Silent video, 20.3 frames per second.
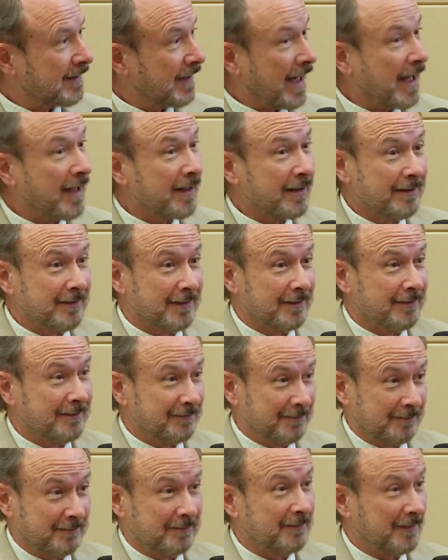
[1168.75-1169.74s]
And
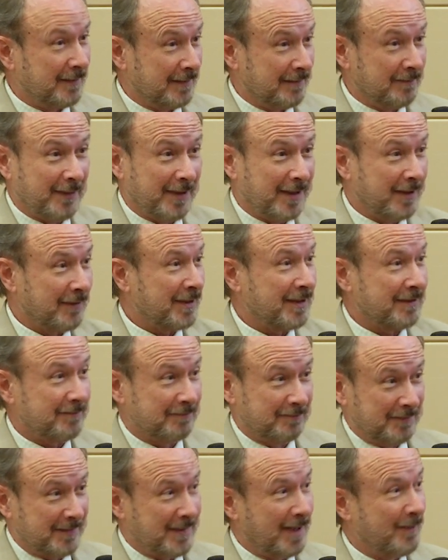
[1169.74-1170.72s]
they'll
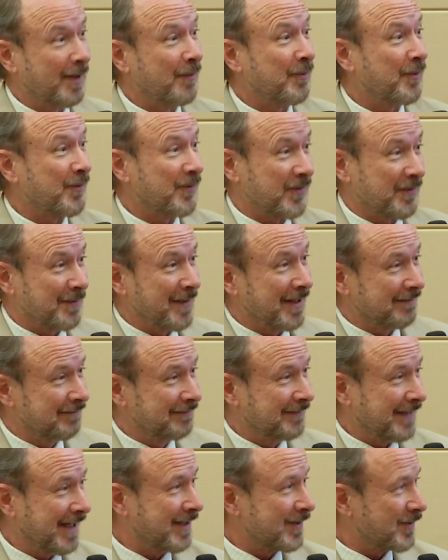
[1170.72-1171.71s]
come up with some
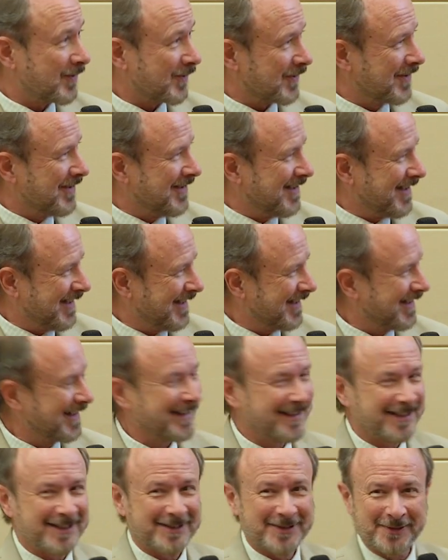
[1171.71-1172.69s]
answers.
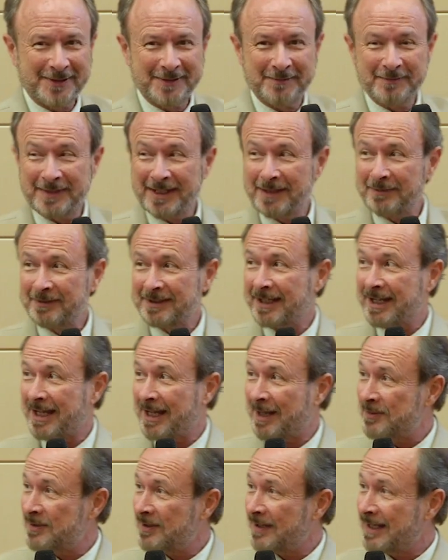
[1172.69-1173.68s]
And so to be able to
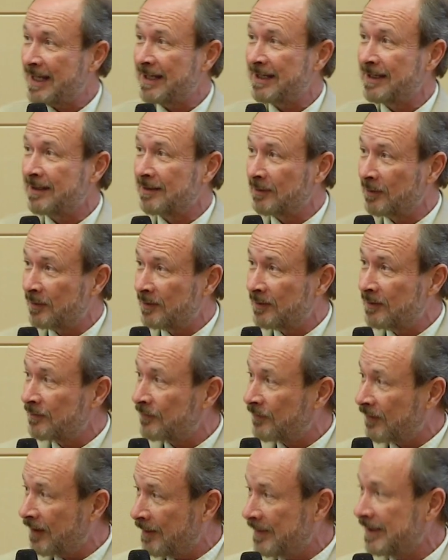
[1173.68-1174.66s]
capture that and learn
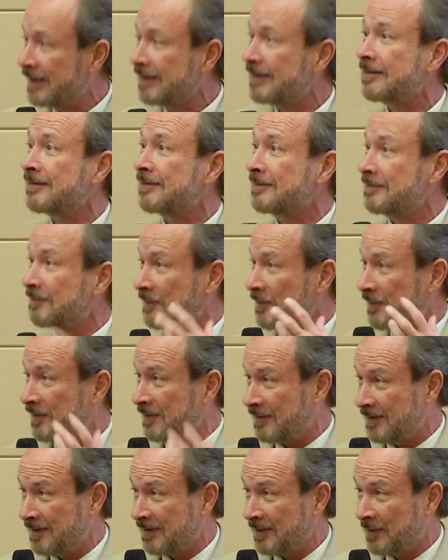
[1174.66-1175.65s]
from it,
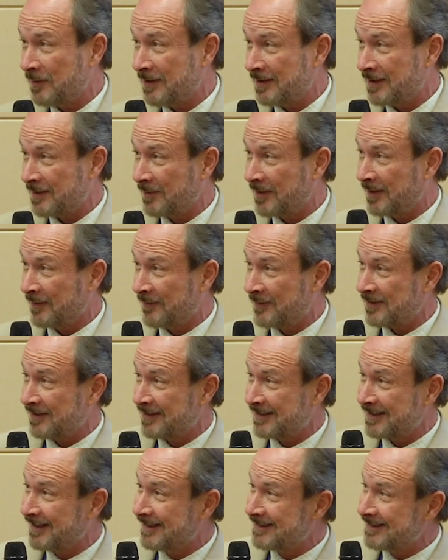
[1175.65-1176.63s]
using some
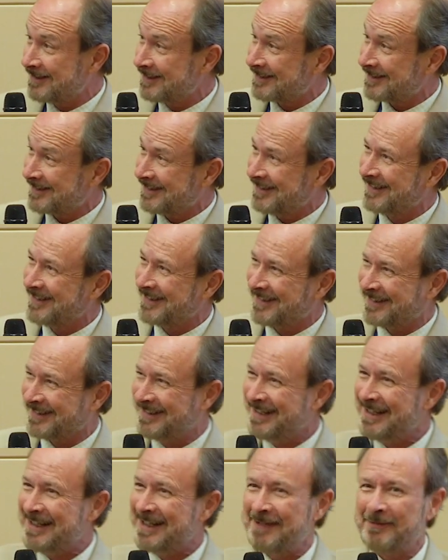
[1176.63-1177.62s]
artificial intelligence, it
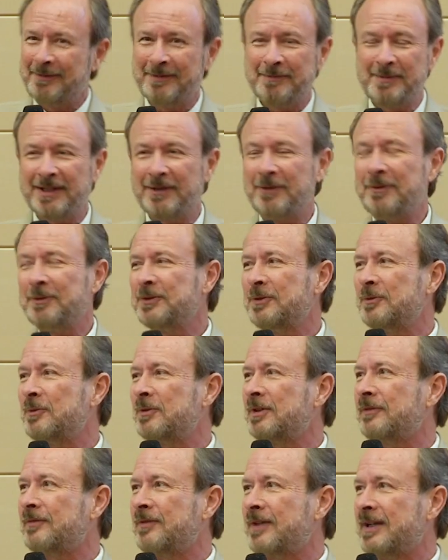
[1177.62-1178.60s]
would be a whole new
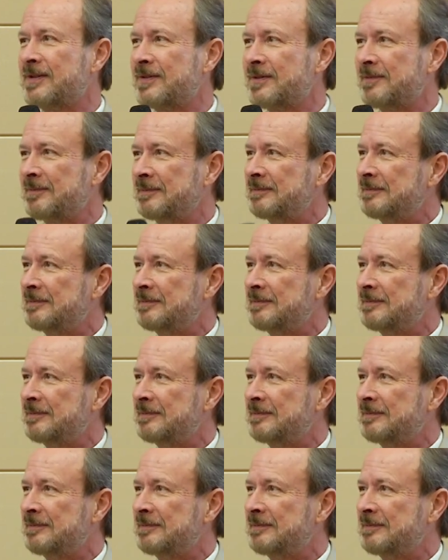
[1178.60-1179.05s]
world for us.